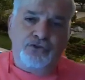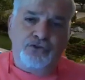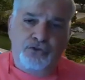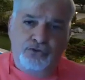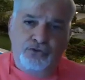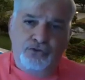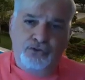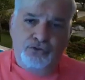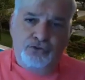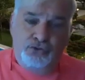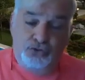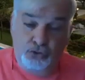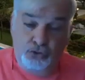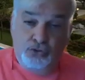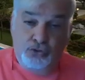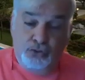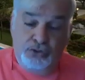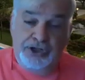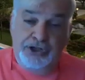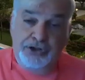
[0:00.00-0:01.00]
to
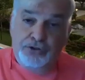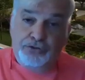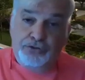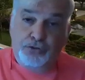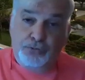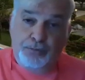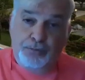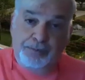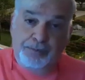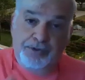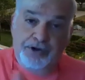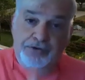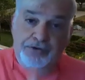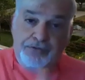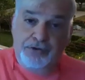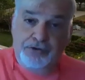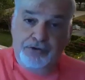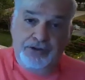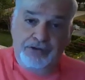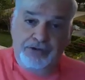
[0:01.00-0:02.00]
do in order to prepare
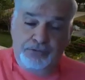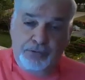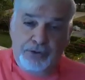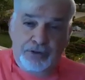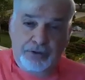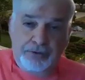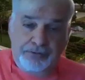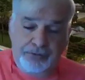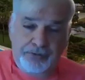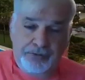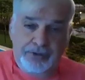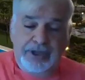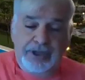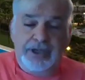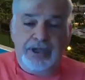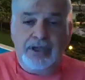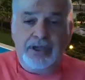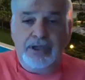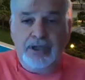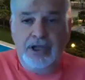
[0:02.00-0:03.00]
for this world,
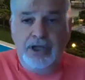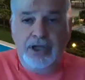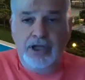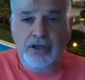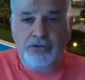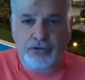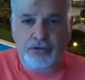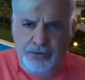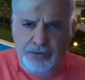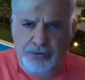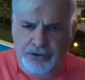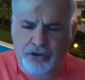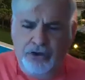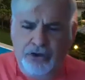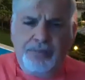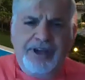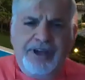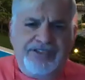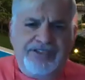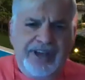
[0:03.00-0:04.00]
okay? So we
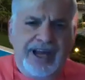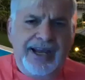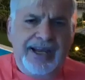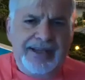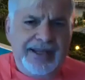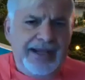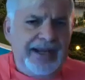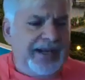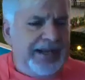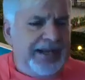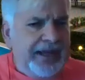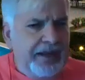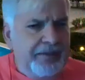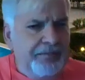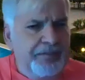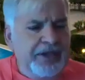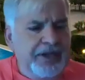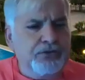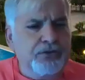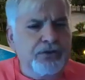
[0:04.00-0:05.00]
talk about talent, and I'll
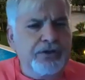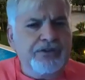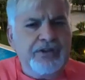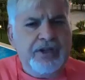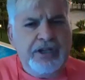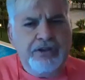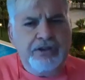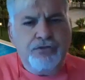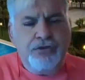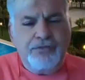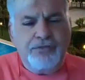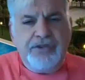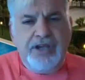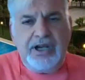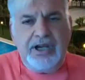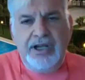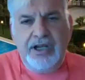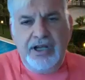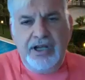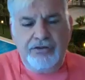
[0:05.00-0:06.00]
come back to the issue of
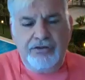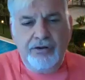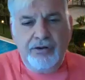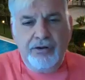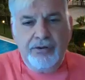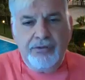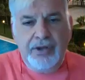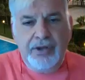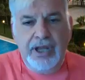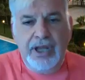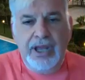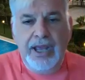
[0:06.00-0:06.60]
talent later on.